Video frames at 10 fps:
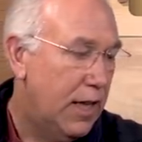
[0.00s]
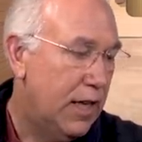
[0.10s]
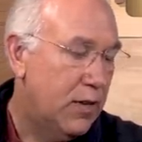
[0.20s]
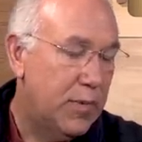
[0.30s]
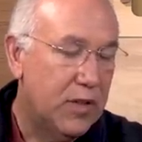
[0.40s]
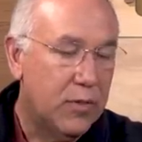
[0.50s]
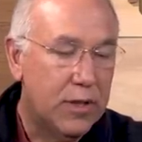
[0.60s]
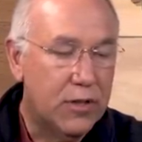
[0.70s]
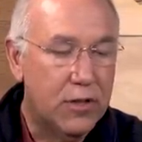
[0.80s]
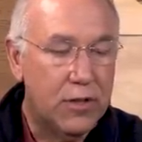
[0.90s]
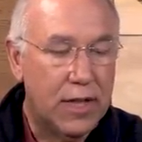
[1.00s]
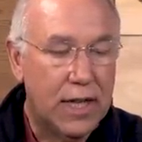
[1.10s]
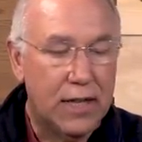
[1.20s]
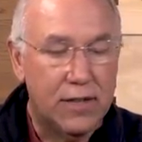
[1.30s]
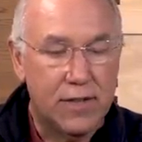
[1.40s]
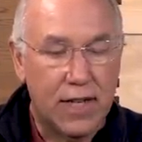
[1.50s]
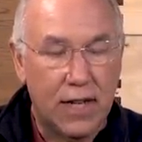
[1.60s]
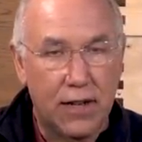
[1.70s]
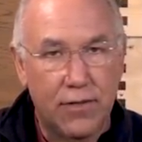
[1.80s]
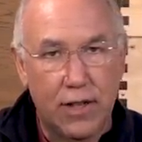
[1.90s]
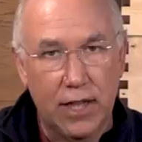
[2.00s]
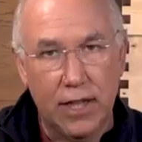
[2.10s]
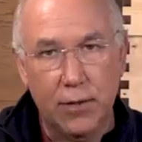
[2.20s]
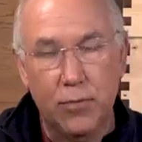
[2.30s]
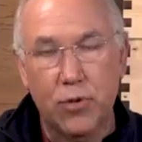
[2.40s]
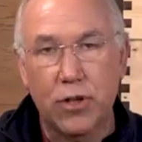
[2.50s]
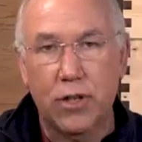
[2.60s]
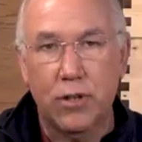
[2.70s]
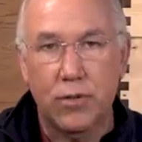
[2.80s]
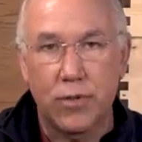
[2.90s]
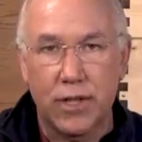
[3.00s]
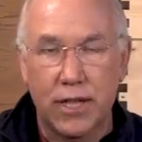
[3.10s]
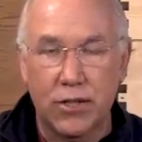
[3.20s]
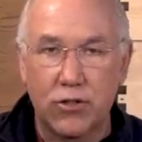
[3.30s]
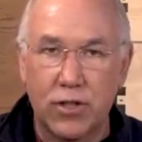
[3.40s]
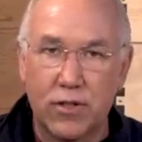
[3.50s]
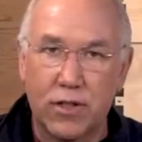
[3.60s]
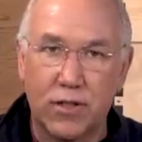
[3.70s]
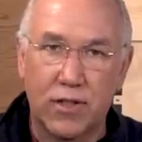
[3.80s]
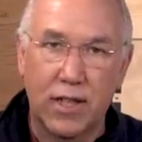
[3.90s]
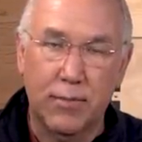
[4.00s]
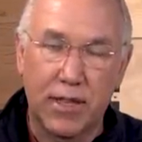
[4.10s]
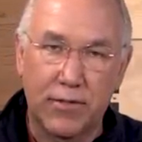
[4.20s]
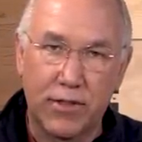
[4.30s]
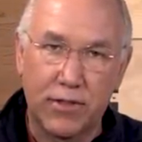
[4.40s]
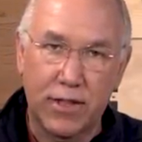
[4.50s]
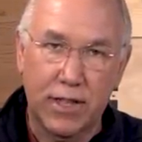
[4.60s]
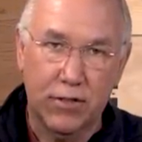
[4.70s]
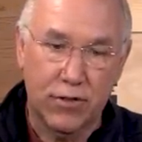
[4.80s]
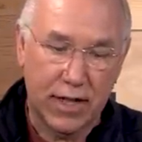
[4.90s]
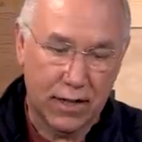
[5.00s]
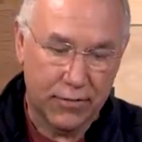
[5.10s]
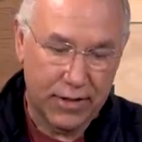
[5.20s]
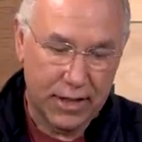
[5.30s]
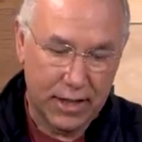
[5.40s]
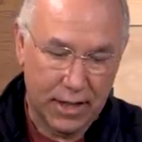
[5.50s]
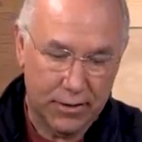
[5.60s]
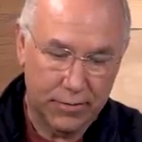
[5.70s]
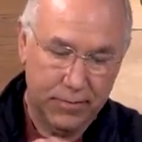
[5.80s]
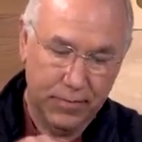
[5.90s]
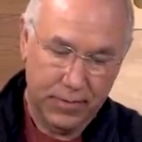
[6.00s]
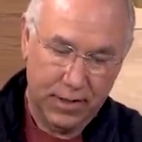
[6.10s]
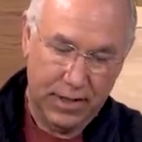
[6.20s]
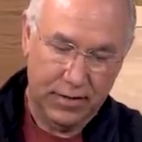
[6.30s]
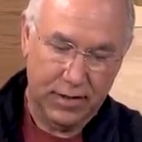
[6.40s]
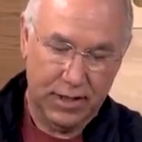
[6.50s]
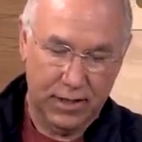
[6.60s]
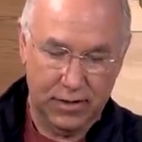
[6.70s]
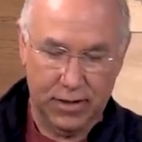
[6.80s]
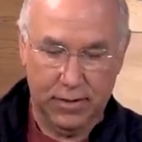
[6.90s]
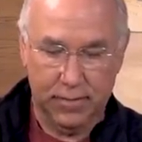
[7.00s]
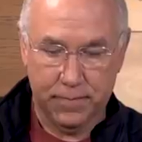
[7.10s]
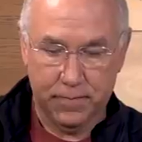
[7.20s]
And the best way to do that is to have a landing board with an entrance on the same level so they can drag everything out nice and easy.